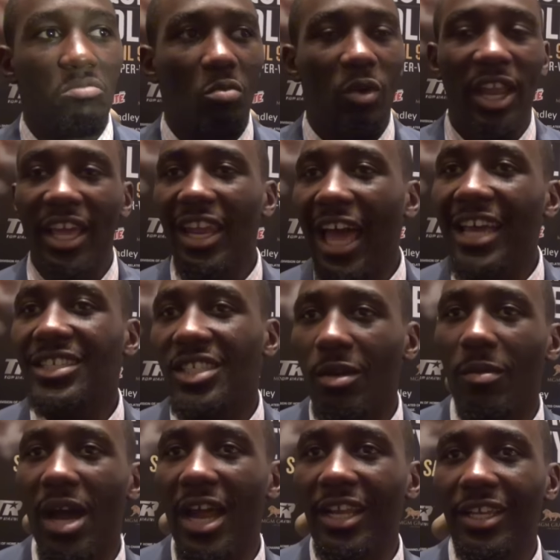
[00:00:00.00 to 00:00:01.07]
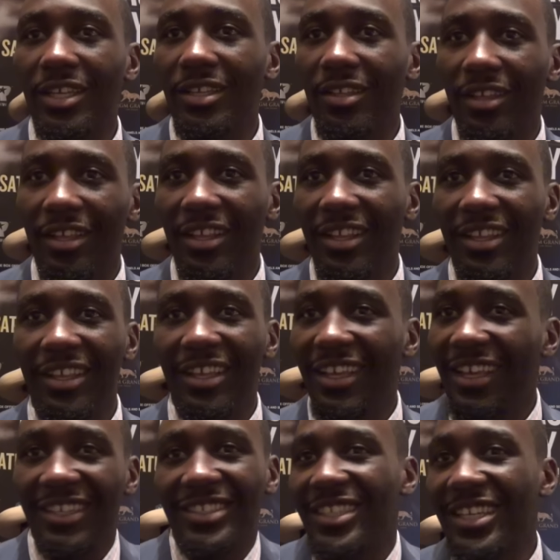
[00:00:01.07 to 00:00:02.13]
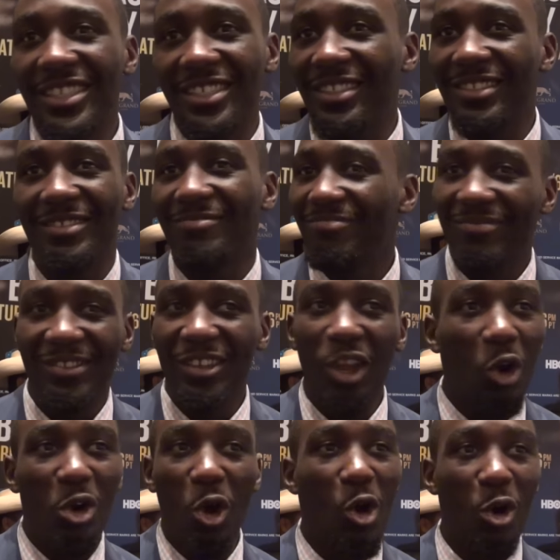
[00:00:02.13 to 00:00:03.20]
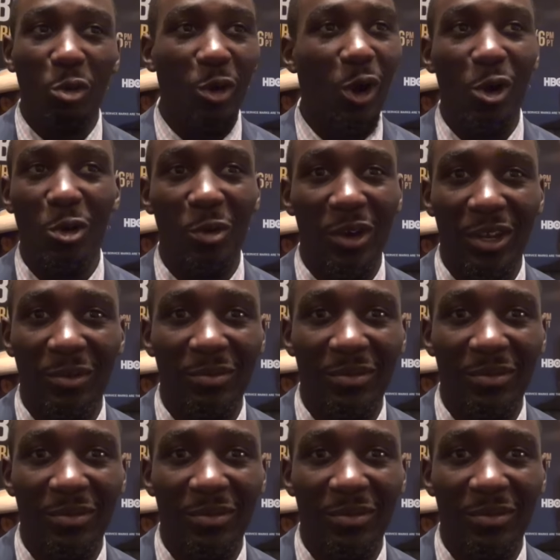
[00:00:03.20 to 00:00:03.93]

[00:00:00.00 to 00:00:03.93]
when they like somebody, it's just no going wrong with him.